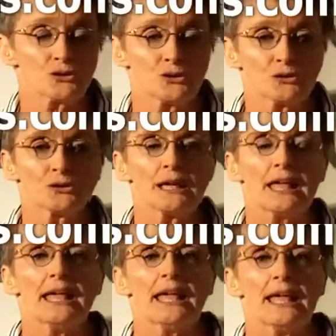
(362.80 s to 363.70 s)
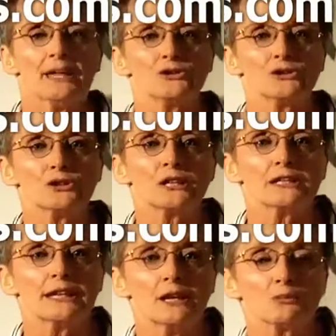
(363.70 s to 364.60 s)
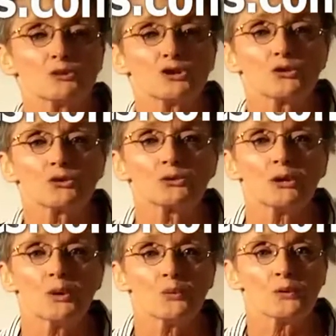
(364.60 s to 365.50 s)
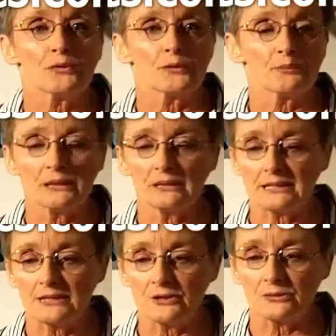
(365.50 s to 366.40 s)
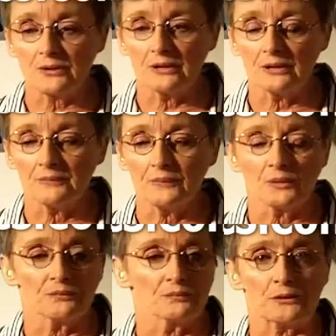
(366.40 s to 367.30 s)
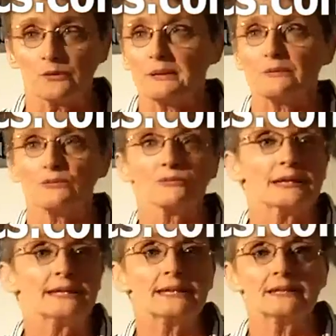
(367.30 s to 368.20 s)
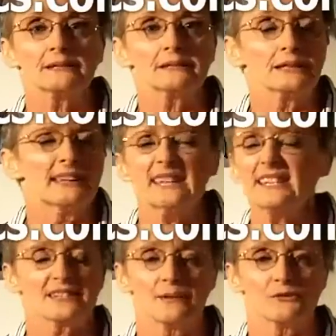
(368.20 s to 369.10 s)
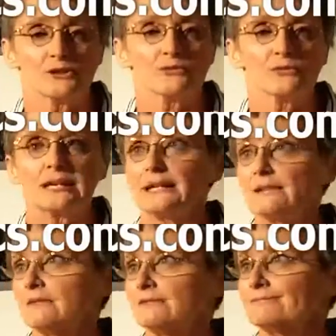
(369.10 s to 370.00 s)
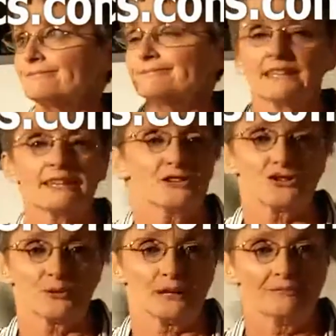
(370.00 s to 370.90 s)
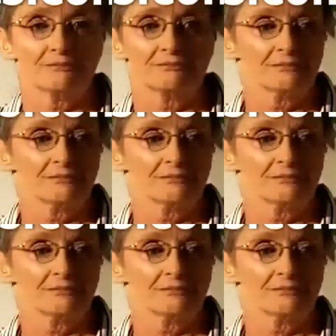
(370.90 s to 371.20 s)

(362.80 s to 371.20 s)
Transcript: or tutor, and you're looking to help children with their ability to whether it be reading any subject, reading the history,